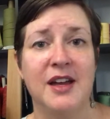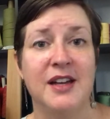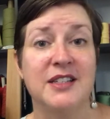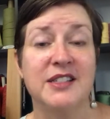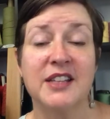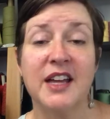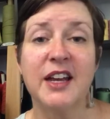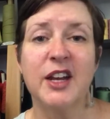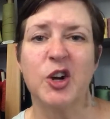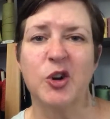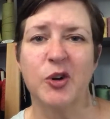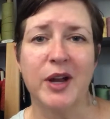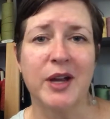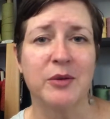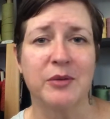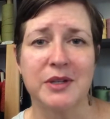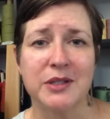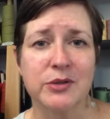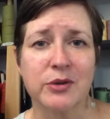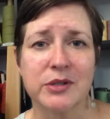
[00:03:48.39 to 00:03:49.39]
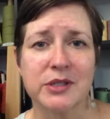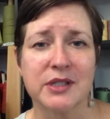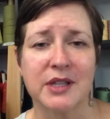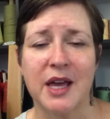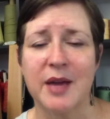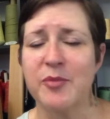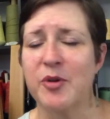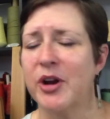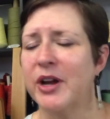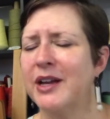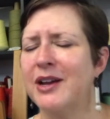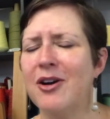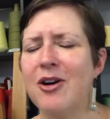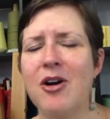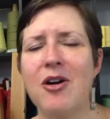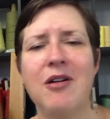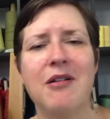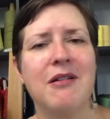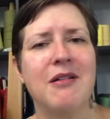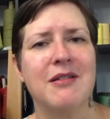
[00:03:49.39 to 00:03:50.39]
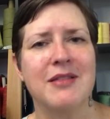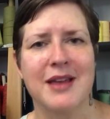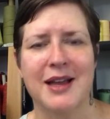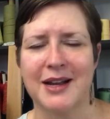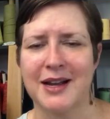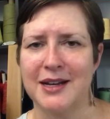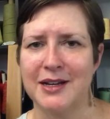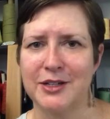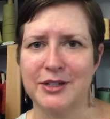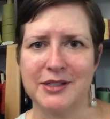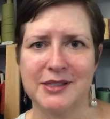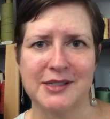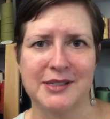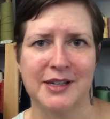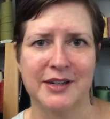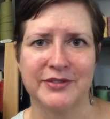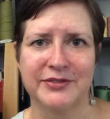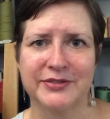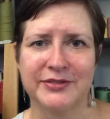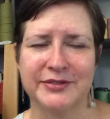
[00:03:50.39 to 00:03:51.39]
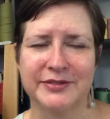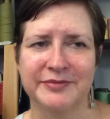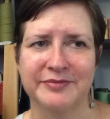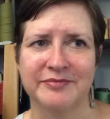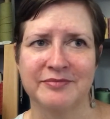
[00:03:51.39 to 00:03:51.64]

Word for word: It's got a great resource library, all that kind of good stuff.